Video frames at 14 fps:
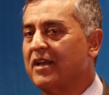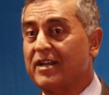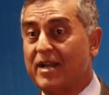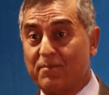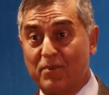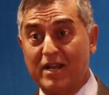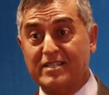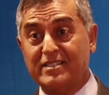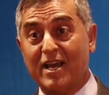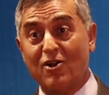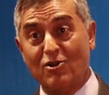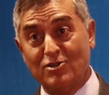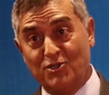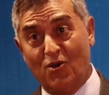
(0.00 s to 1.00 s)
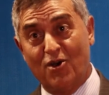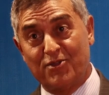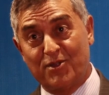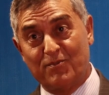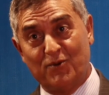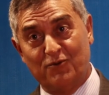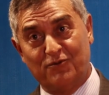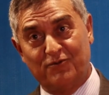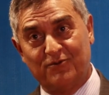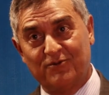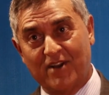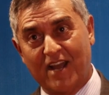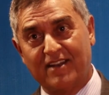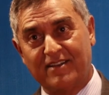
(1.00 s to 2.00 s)
Nepalese are also on the move
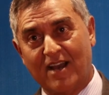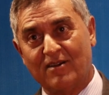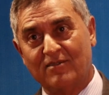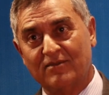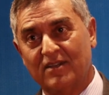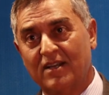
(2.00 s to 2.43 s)
right now,